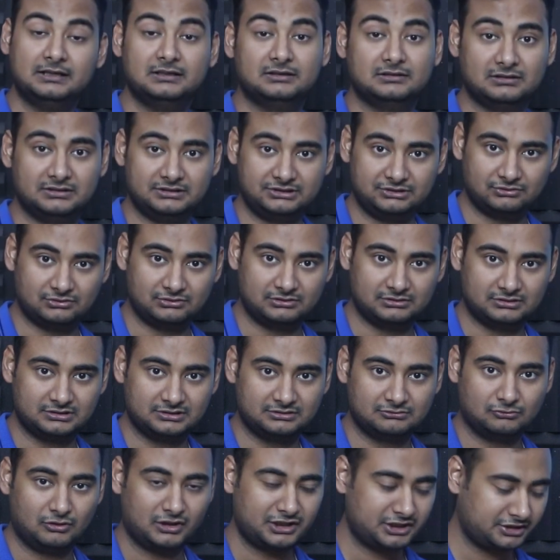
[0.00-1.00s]

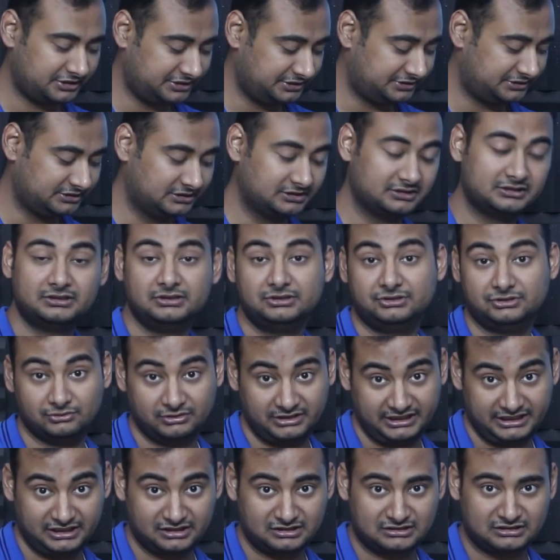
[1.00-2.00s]
your water heater,
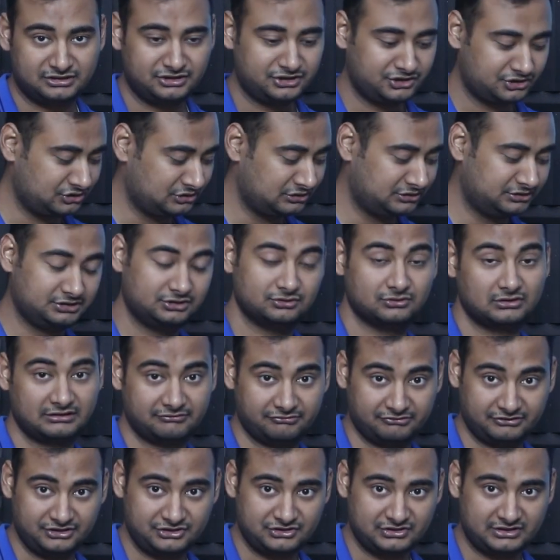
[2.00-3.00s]
your air conditioner, your
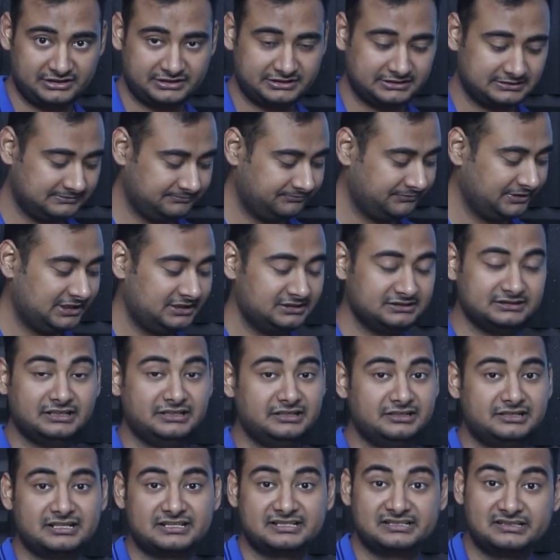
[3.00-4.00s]
refrigerator.
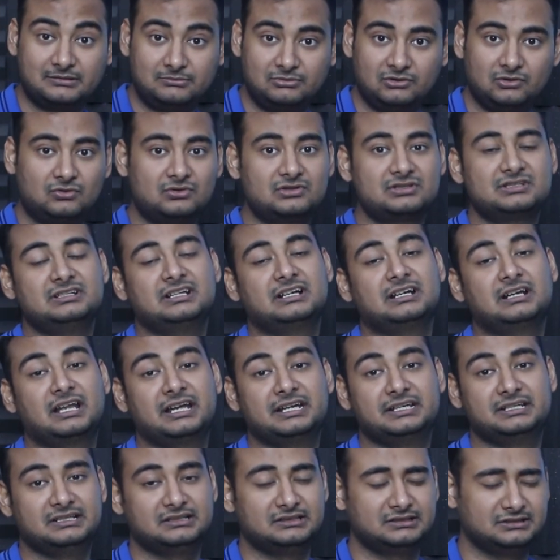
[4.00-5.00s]
Then it has sub loads that are
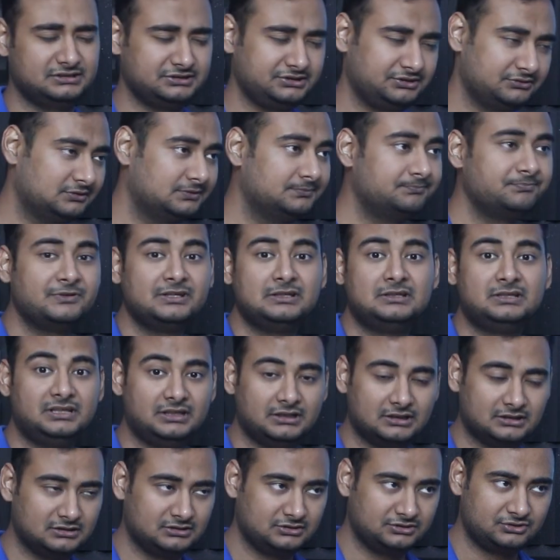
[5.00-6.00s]
like,
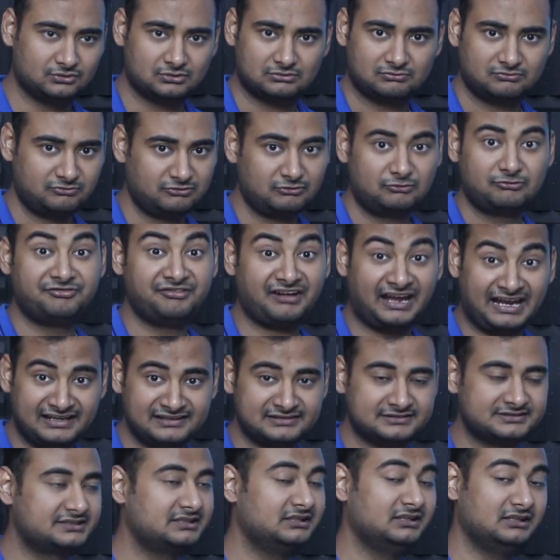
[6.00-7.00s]
your
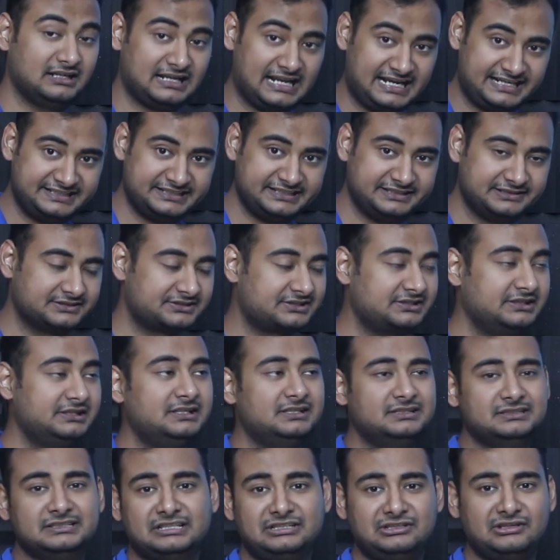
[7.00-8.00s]
fans, lightings.
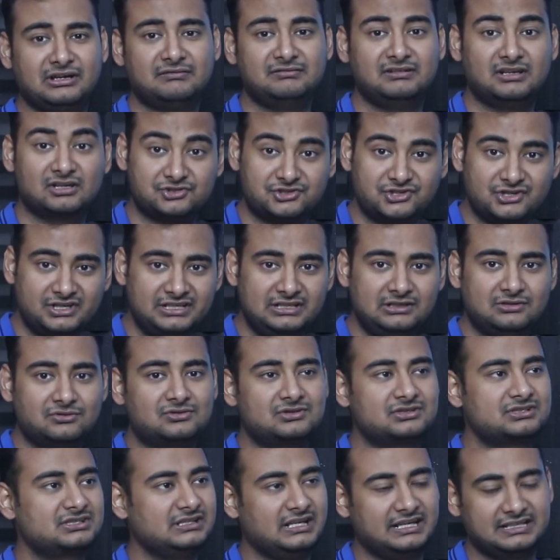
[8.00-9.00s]
Then you have luxury
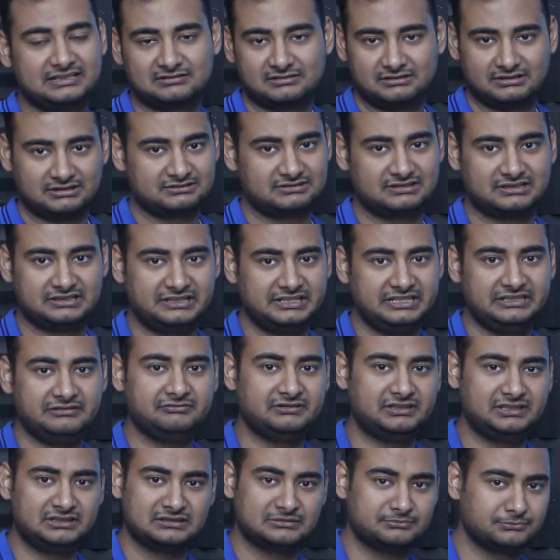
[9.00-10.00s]
loads like, let's say,
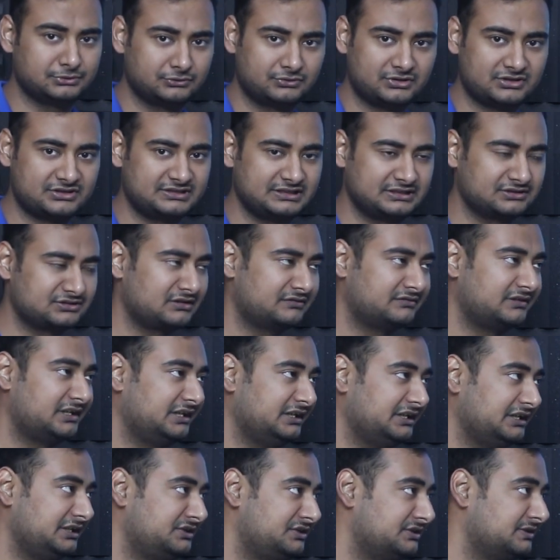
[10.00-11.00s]
TV, computers, things of
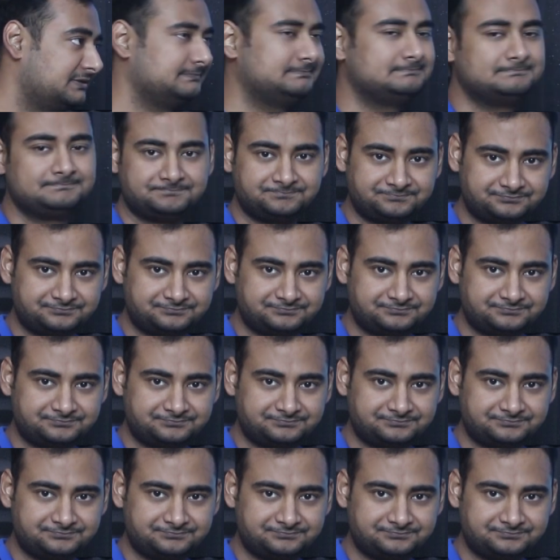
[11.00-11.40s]
that nature.